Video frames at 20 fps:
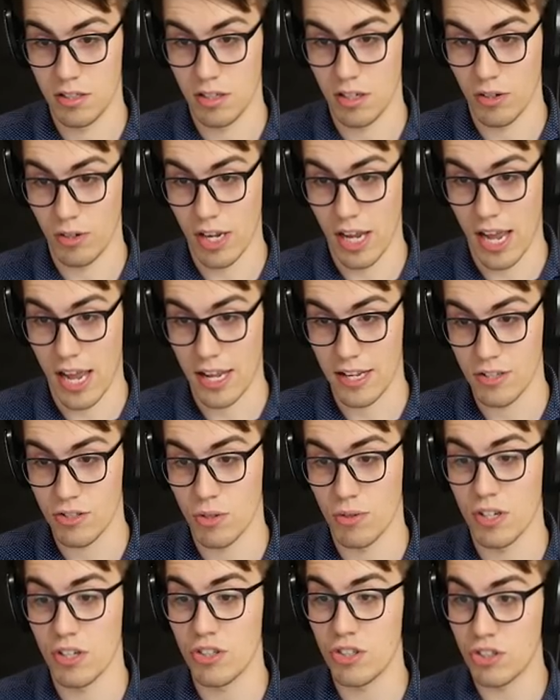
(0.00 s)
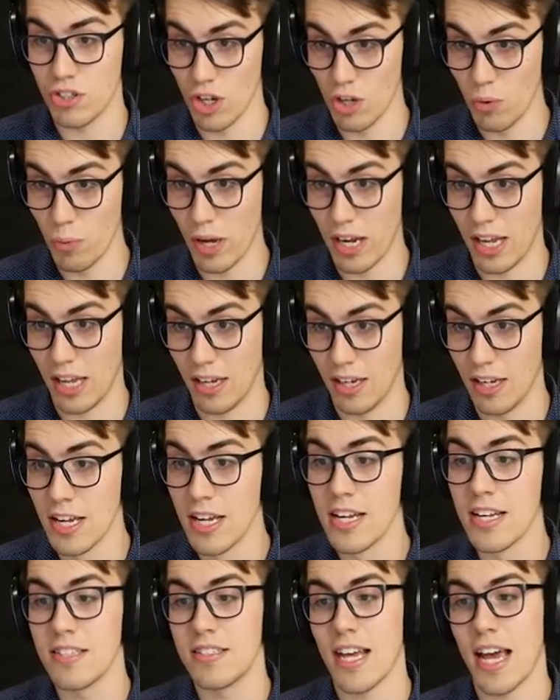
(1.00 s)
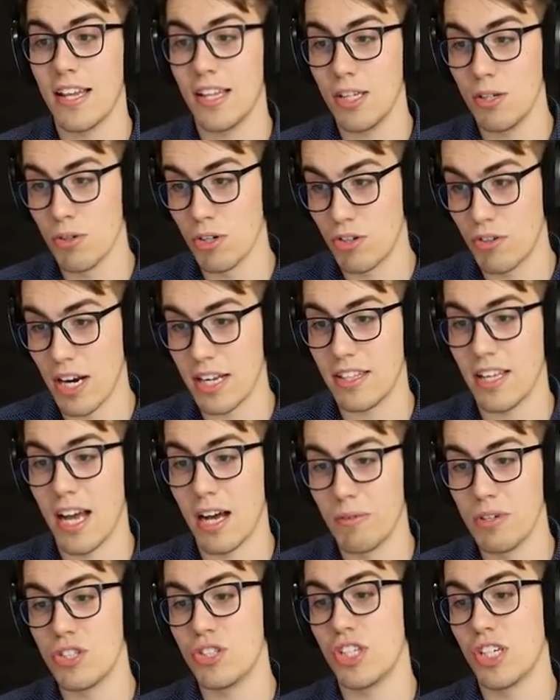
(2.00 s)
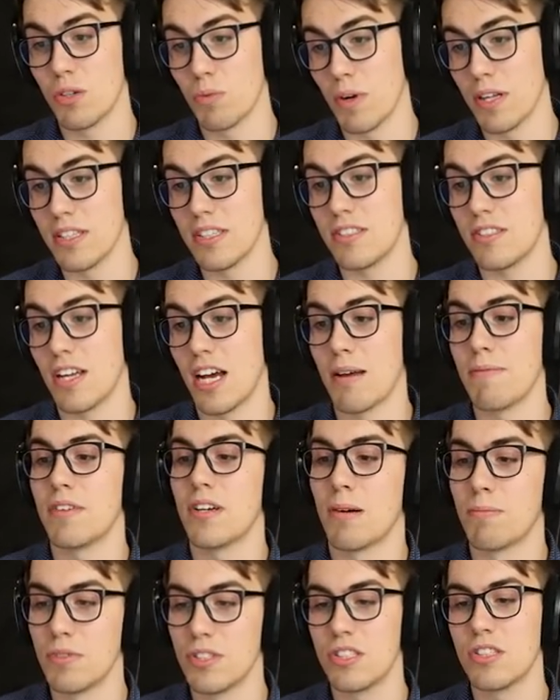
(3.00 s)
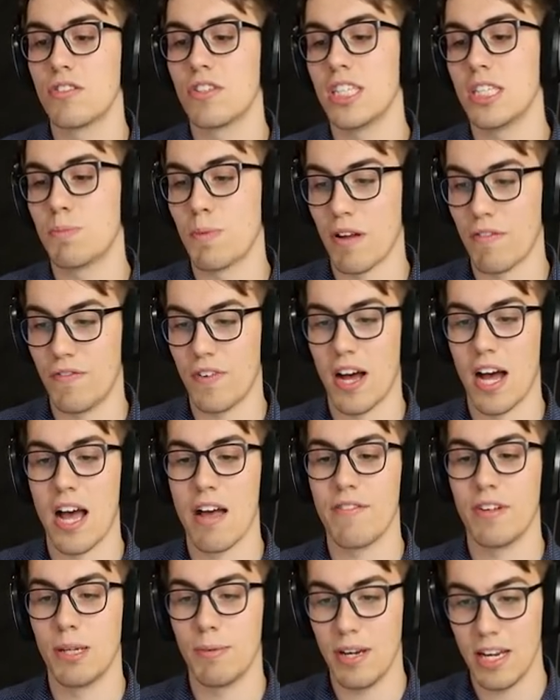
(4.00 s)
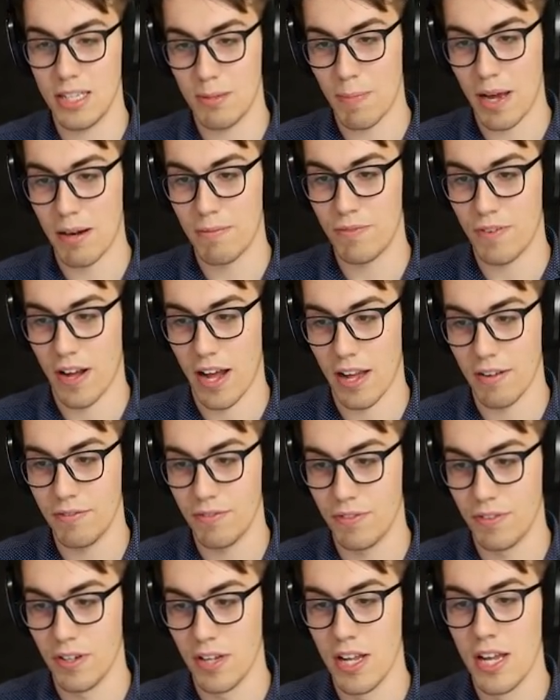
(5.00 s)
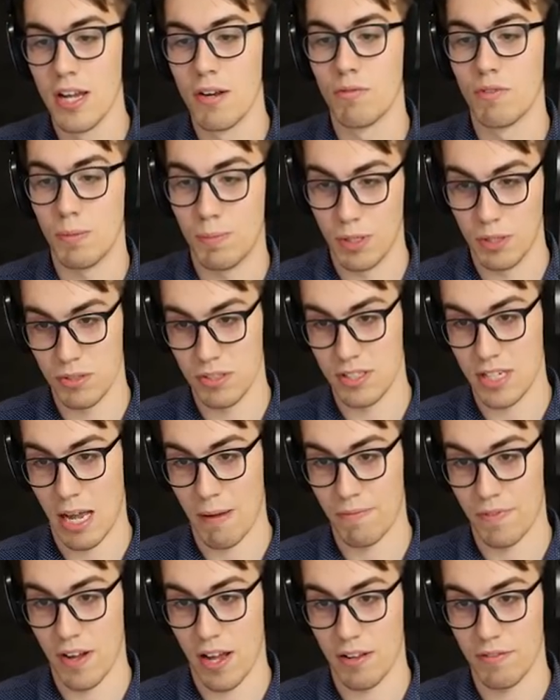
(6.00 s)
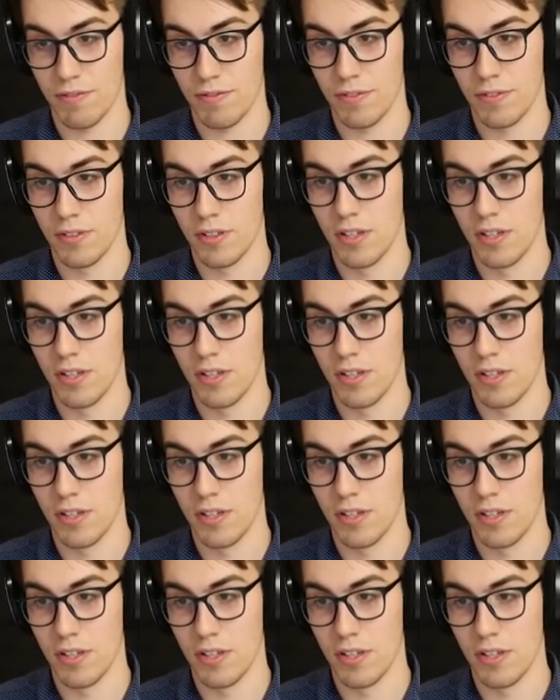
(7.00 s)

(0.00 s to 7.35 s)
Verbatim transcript: Okay, so they're still winning. Sadly, you were correct. The Always Cheater won this time. The numbers increased by five. Eliminate the bottom five. Reproduce the top five.